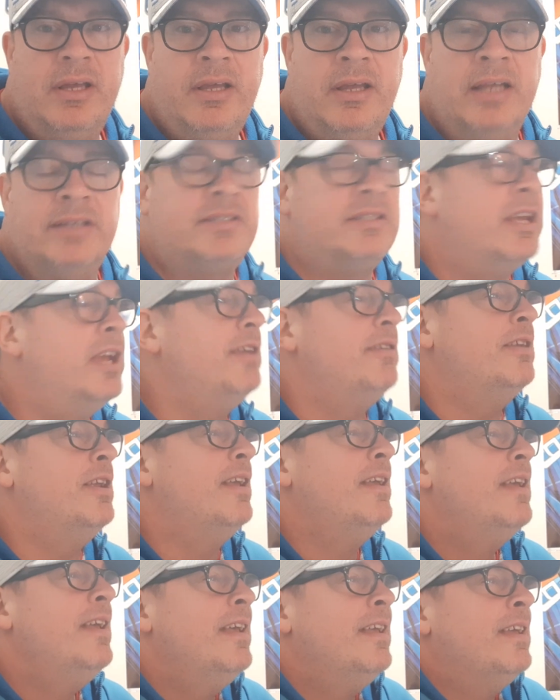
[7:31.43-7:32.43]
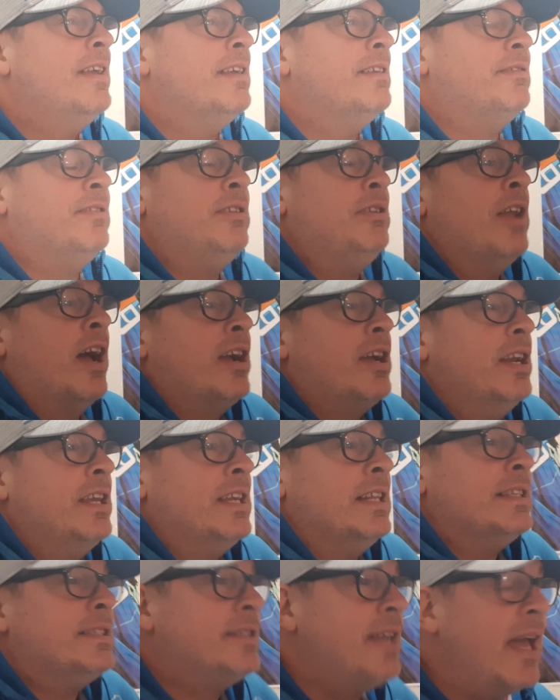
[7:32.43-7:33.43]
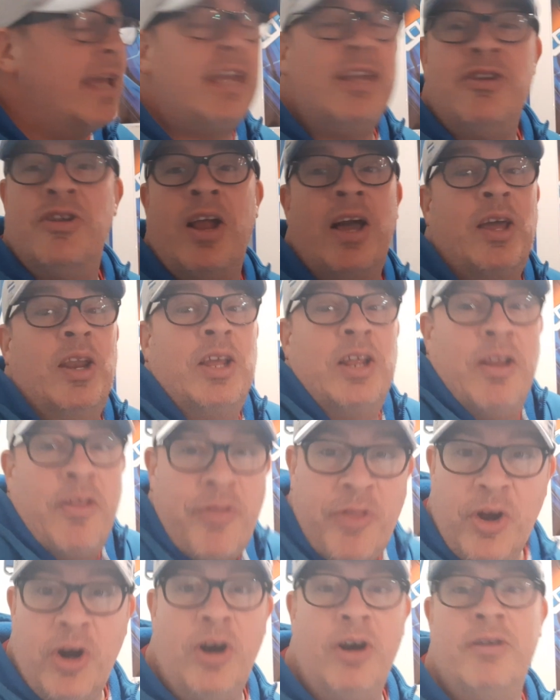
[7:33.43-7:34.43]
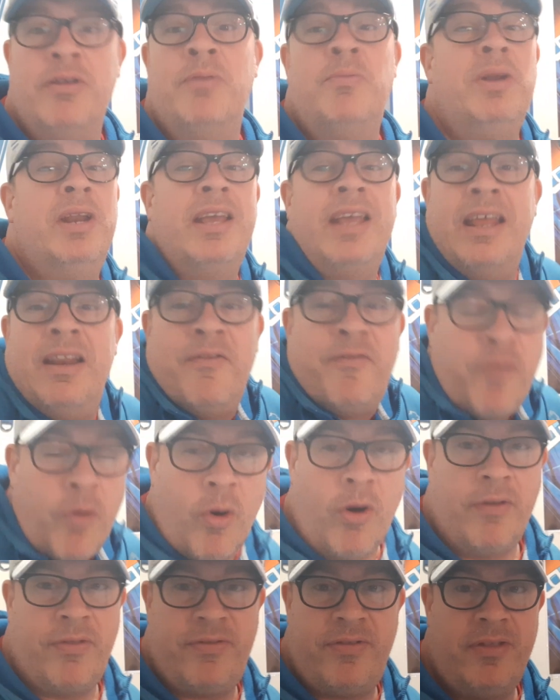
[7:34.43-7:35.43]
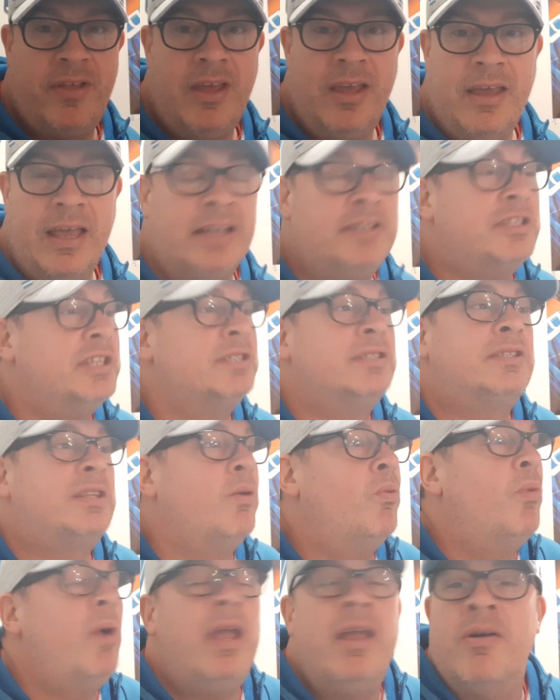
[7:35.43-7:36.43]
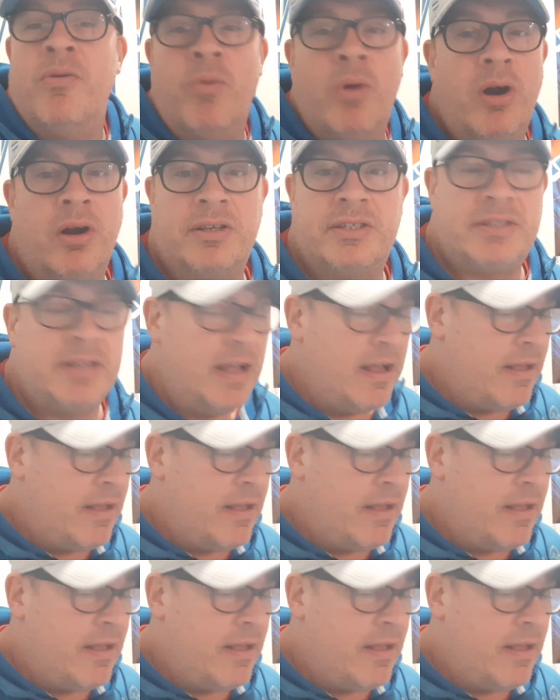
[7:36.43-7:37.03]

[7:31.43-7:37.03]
You're not going to get a second. You're not going to get a third. You're going to get a fourth. It's just the way it works.